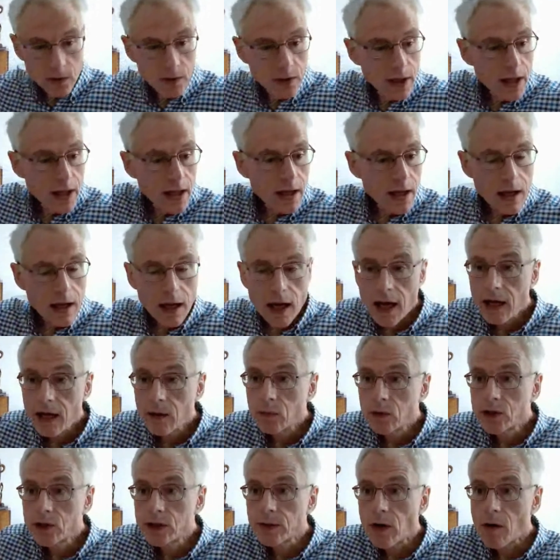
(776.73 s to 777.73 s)
will
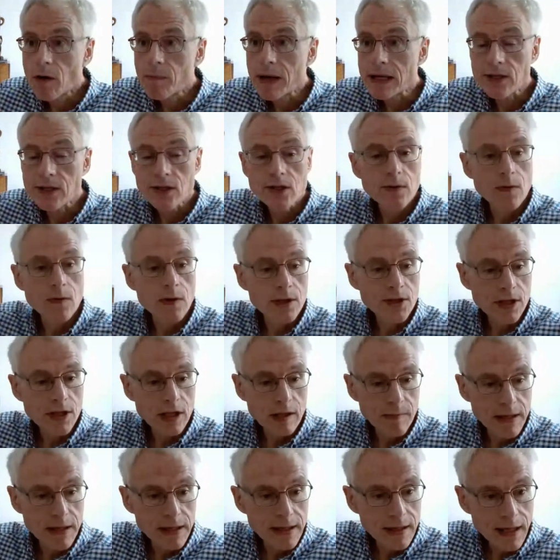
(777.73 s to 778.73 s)
do our best to
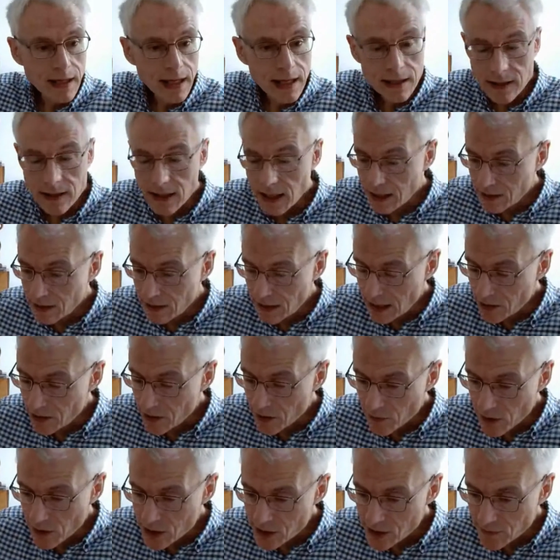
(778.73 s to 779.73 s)
answer them
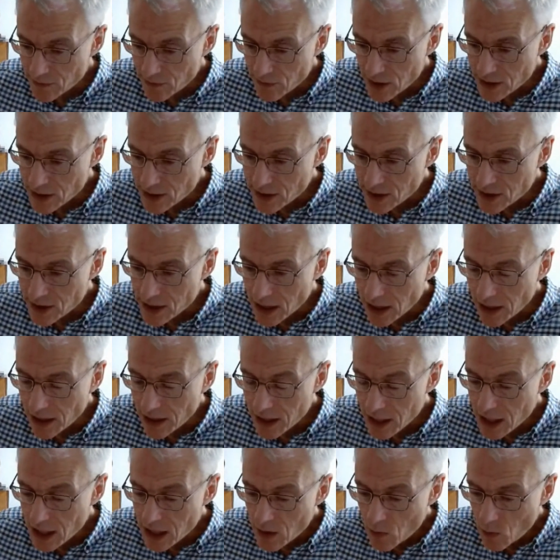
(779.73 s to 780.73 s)
in the rest of this
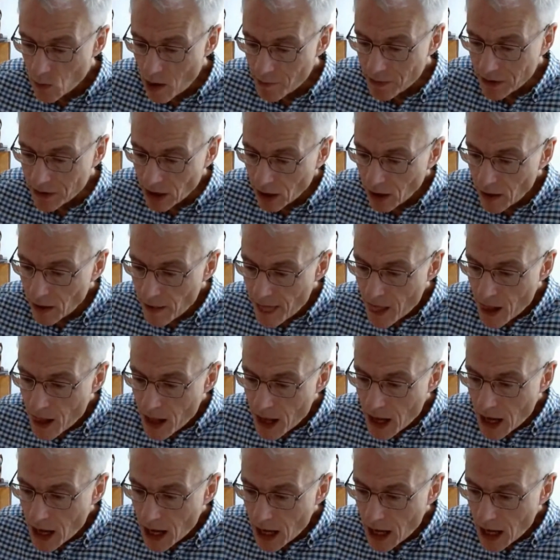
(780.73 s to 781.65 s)
webinar.